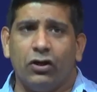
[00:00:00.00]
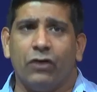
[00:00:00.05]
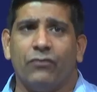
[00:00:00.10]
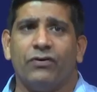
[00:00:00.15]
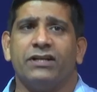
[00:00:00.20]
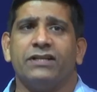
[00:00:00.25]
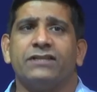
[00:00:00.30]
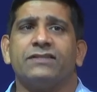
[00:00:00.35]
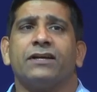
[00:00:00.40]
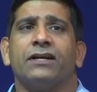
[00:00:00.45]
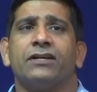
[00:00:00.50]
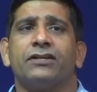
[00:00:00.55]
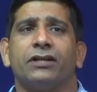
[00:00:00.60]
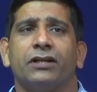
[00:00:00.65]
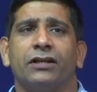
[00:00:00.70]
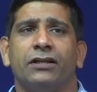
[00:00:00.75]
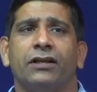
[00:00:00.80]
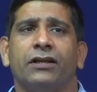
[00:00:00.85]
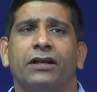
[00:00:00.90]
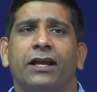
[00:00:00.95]
our
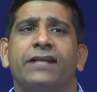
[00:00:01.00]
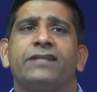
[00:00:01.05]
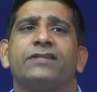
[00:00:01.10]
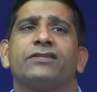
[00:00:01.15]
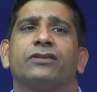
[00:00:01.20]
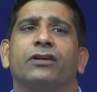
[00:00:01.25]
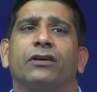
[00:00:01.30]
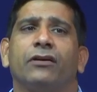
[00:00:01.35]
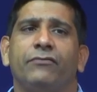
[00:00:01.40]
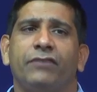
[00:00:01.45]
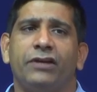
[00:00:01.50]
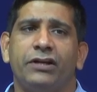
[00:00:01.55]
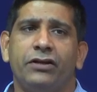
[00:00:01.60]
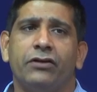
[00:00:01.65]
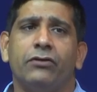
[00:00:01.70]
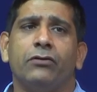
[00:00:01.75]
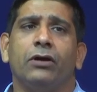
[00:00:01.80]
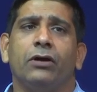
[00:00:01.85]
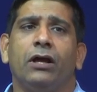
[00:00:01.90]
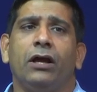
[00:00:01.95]
discussion in the next
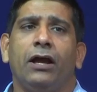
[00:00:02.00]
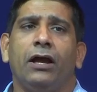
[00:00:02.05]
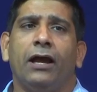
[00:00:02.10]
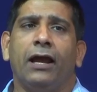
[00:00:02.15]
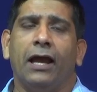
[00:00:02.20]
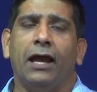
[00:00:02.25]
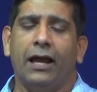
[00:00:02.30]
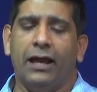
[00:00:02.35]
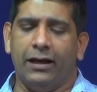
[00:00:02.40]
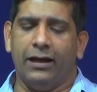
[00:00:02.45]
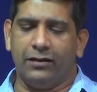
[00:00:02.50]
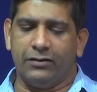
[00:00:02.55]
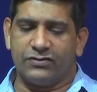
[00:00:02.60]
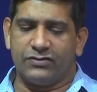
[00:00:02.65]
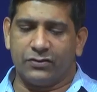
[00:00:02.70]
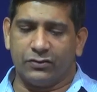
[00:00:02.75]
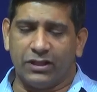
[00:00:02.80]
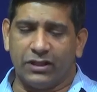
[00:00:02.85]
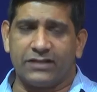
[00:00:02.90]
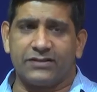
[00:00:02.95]
video. And
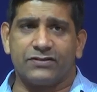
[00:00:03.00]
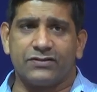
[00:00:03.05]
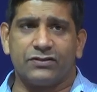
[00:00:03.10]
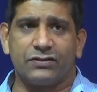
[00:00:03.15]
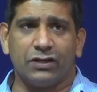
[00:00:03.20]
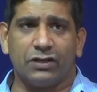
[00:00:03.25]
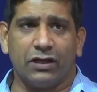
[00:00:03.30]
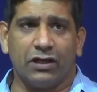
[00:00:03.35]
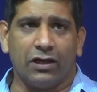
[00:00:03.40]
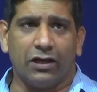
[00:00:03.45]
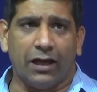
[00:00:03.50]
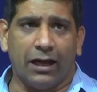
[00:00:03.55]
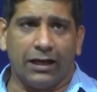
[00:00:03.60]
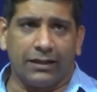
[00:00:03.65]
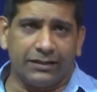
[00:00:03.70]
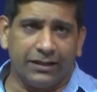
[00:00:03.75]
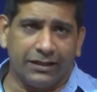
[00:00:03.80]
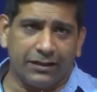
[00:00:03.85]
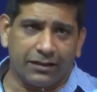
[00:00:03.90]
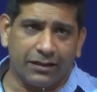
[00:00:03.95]
so that's I
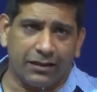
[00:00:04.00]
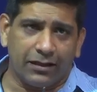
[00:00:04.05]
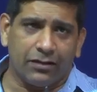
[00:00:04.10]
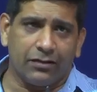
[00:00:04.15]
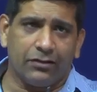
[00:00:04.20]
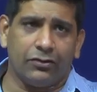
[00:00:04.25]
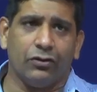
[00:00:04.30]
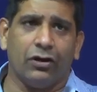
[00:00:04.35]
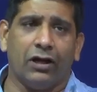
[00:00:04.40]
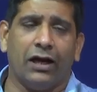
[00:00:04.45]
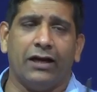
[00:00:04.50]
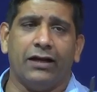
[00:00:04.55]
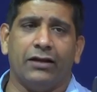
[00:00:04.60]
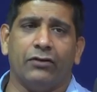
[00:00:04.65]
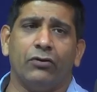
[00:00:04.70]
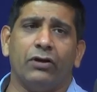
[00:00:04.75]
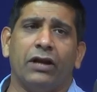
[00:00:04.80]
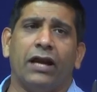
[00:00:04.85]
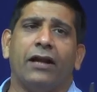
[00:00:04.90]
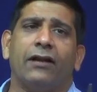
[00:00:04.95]
think you had a
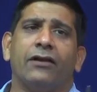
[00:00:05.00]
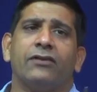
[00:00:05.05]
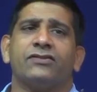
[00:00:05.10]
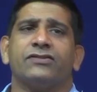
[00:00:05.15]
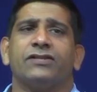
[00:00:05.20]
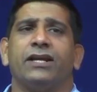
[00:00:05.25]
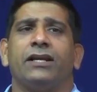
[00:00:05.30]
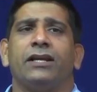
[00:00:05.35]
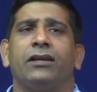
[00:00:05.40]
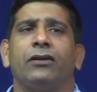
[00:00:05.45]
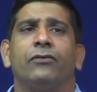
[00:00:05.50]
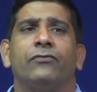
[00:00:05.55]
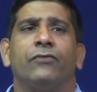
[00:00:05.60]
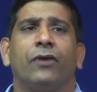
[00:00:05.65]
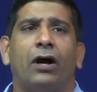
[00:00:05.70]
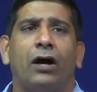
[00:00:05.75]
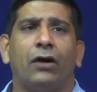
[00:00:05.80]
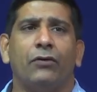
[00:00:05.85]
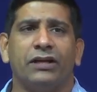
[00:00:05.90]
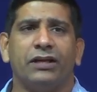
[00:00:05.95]
good understanding of
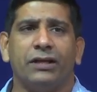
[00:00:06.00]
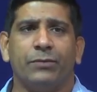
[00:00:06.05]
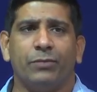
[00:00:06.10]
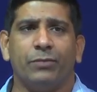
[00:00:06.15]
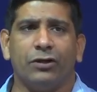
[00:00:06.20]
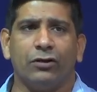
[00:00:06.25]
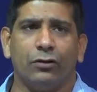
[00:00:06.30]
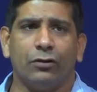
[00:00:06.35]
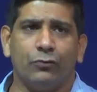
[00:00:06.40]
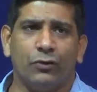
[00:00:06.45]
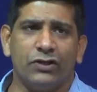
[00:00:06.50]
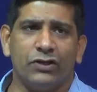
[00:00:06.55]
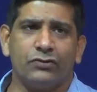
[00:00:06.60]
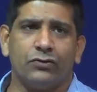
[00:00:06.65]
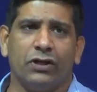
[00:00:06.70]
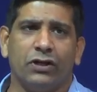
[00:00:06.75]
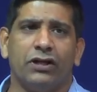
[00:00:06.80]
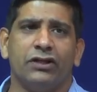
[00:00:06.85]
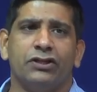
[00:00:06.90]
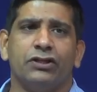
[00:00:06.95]
how a typical
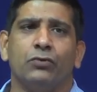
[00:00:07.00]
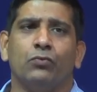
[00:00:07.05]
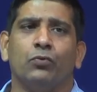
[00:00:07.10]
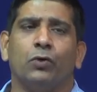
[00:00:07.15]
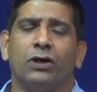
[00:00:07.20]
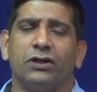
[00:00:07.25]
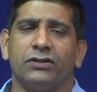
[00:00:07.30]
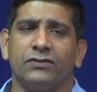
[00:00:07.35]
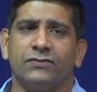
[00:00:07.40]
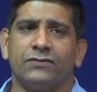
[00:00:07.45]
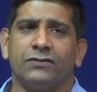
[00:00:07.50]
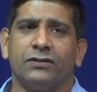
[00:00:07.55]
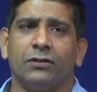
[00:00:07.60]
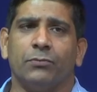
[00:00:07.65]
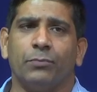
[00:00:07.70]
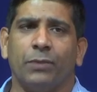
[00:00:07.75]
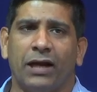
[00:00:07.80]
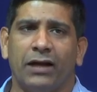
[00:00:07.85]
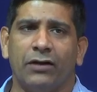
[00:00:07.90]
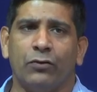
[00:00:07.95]
waste to energy
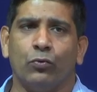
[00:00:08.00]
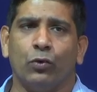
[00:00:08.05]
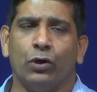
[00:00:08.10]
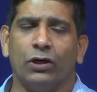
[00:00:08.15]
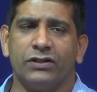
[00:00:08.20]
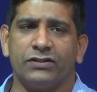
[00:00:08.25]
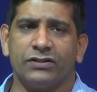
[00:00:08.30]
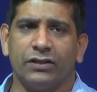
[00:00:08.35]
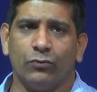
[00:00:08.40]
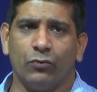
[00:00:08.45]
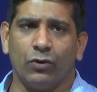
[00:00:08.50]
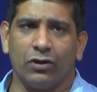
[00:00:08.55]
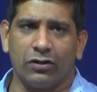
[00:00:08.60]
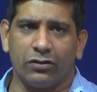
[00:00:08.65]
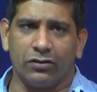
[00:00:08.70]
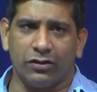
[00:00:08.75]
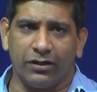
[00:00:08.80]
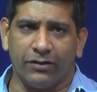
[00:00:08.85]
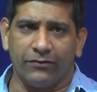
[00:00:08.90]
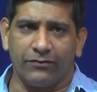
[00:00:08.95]
plant works, and what
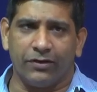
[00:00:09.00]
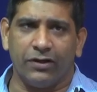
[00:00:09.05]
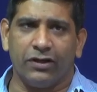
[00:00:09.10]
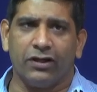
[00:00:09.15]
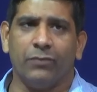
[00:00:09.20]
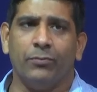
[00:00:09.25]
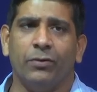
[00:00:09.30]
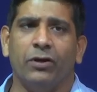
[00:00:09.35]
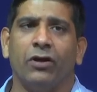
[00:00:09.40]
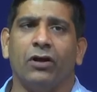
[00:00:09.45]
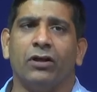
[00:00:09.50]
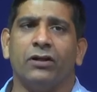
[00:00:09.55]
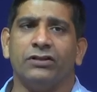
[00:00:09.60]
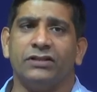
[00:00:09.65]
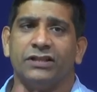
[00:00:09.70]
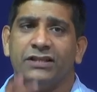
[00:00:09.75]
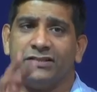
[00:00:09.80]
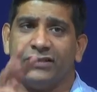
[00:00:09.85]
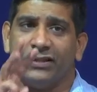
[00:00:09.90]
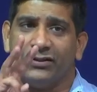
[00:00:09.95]
are the different
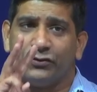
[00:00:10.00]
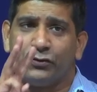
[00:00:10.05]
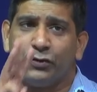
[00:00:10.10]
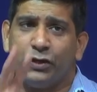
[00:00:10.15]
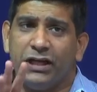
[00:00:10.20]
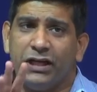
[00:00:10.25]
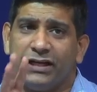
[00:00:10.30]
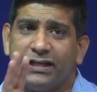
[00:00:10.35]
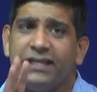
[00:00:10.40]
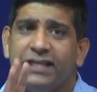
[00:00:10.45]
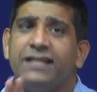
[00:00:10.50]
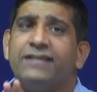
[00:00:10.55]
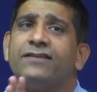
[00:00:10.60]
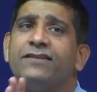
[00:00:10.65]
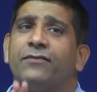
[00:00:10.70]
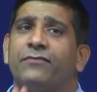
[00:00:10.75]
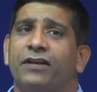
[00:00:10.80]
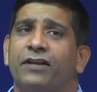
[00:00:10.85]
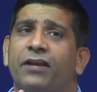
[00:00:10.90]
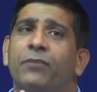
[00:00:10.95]
terminologies. The 3 T's
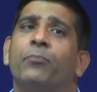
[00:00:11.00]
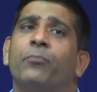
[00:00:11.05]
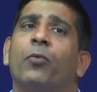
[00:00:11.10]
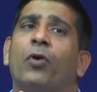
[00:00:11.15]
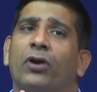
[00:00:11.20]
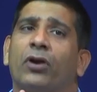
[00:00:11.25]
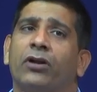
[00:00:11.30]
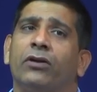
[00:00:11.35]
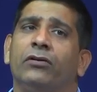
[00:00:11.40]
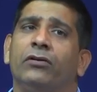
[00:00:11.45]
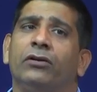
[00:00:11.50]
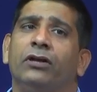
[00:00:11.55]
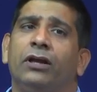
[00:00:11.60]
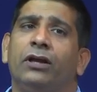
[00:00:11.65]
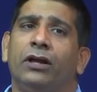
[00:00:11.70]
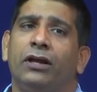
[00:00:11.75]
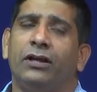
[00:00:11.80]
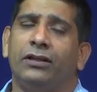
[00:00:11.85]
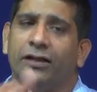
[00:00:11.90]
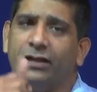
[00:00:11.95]
are very important:
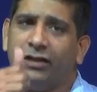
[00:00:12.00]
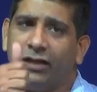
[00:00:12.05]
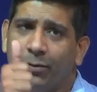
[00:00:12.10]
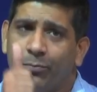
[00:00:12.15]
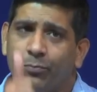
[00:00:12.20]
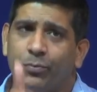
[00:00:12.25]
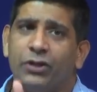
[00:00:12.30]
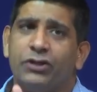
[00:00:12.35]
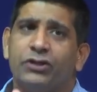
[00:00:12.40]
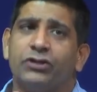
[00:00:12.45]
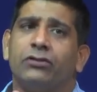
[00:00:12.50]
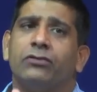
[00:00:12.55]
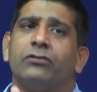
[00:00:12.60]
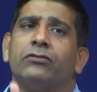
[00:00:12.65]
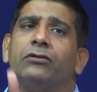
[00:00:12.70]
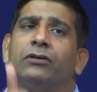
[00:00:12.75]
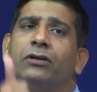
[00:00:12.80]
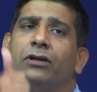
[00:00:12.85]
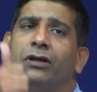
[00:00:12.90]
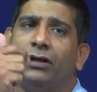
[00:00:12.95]
the
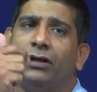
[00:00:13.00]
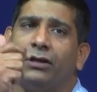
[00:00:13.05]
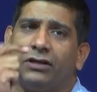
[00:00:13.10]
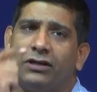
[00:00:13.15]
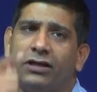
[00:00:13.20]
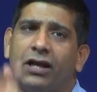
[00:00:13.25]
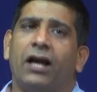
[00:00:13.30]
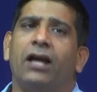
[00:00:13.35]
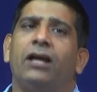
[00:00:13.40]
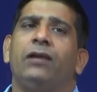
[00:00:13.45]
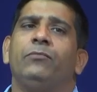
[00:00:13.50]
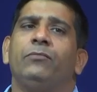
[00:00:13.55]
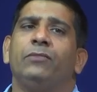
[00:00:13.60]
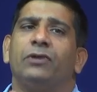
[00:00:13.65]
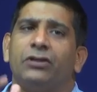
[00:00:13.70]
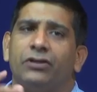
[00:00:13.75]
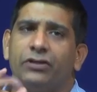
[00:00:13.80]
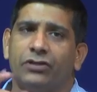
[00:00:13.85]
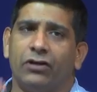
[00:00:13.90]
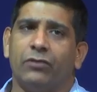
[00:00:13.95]
temperature,
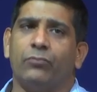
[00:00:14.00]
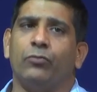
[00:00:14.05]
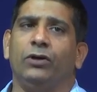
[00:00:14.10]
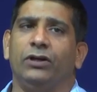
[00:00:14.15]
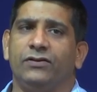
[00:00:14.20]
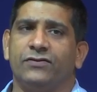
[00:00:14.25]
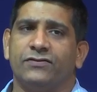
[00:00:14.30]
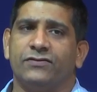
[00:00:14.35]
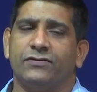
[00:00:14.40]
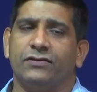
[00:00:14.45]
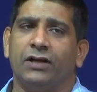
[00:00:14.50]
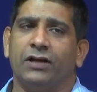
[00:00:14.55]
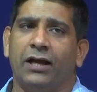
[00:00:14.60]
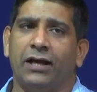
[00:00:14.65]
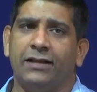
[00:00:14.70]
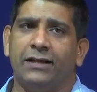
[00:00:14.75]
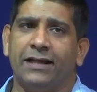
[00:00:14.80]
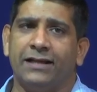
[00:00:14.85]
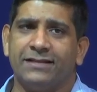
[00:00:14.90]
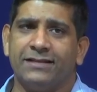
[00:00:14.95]
time, turbulence,
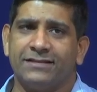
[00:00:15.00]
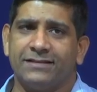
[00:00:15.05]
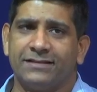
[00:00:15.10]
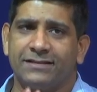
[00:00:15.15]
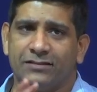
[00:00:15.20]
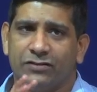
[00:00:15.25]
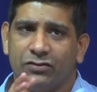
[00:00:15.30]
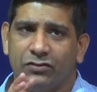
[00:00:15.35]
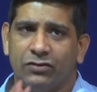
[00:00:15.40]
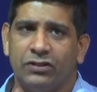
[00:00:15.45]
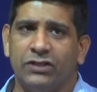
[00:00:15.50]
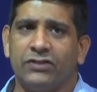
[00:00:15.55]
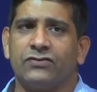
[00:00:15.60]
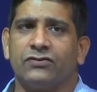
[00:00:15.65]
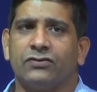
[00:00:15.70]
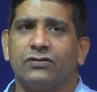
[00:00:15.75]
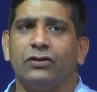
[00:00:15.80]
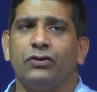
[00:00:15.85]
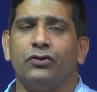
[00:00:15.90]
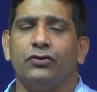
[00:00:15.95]
and that's
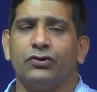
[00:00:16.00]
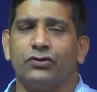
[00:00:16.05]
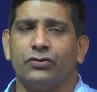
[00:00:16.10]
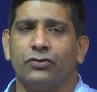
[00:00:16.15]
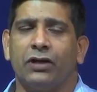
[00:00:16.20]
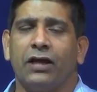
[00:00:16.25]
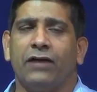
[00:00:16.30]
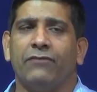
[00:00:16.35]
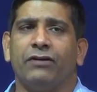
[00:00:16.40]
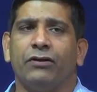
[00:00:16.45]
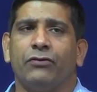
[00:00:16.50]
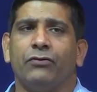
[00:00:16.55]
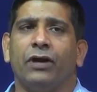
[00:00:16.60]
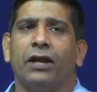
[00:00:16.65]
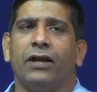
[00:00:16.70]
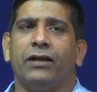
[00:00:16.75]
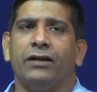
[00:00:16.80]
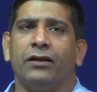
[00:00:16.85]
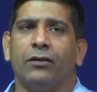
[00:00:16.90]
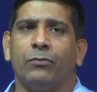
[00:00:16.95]
just you should have a good
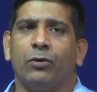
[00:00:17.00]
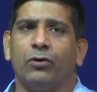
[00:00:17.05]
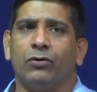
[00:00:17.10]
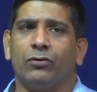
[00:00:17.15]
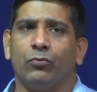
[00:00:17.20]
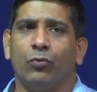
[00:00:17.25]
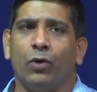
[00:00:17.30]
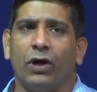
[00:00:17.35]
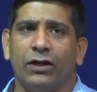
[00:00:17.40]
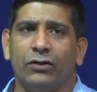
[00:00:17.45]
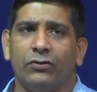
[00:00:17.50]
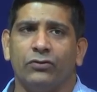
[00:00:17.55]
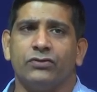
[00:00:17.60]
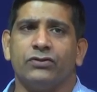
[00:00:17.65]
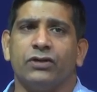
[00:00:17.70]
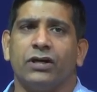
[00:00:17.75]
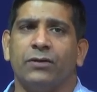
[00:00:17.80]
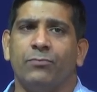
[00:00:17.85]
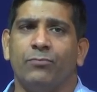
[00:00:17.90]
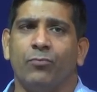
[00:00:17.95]
idea about why
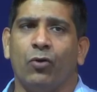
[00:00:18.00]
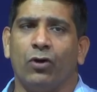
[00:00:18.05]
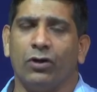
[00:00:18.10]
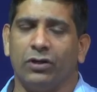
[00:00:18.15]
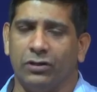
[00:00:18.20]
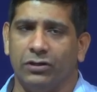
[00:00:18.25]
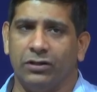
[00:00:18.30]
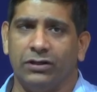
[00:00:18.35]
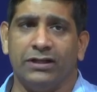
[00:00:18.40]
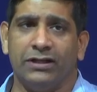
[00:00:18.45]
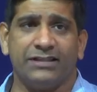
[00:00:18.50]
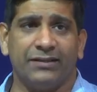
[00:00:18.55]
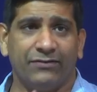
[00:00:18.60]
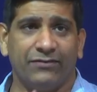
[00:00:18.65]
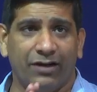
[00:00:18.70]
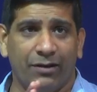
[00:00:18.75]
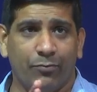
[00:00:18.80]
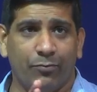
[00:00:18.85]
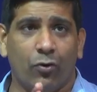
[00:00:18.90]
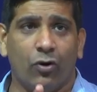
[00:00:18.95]
those are important. That's
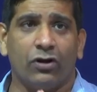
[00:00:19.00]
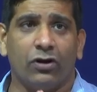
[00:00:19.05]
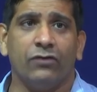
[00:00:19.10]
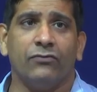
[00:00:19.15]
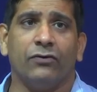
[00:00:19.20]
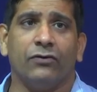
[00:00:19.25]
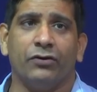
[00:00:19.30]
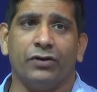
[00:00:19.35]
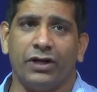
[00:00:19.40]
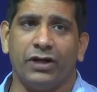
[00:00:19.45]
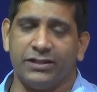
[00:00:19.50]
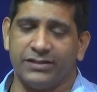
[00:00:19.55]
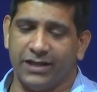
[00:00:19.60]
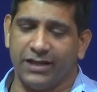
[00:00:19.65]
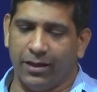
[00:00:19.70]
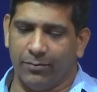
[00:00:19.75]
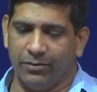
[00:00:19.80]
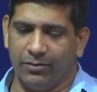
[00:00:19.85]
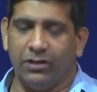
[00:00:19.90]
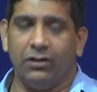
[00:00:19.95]
even important for your
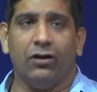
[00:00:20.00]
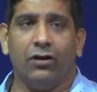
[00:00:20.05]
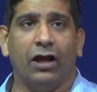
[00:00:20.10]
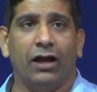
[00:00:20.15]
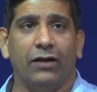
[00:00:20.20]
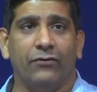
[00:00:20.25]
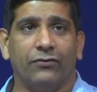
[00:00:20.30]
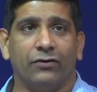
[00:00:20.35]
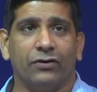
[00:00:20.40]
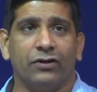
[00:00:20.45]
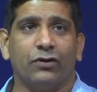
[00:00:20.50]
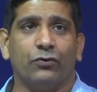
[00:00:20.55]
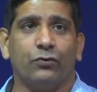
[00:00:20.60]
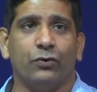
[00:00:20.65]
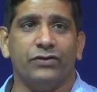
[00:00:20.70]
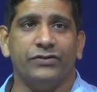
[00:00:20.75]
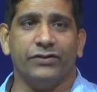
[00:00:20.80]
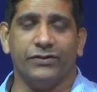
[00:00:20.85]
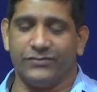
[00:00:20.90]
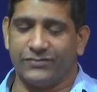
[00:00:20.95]
exam and for the
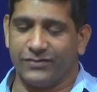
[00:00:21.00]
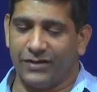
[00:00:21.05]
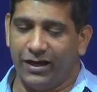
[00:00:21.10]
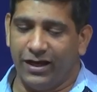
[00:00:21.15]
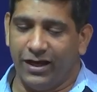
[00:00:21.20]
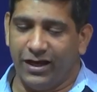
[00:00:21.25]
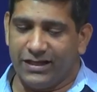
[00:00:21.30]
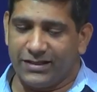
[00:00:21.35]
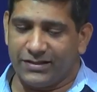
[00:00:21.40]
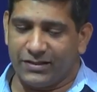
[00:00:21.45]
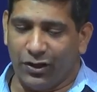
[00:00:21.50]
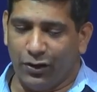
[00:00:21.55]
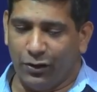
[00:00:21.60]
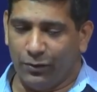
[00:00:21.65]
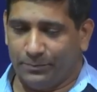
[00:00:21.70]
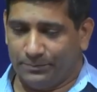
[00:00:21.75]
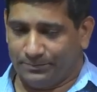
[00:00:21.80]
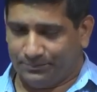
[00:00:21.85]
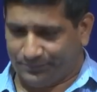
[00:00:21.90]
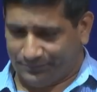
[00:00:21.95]
quizzes.
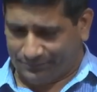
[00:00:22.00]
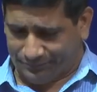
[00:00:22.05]
So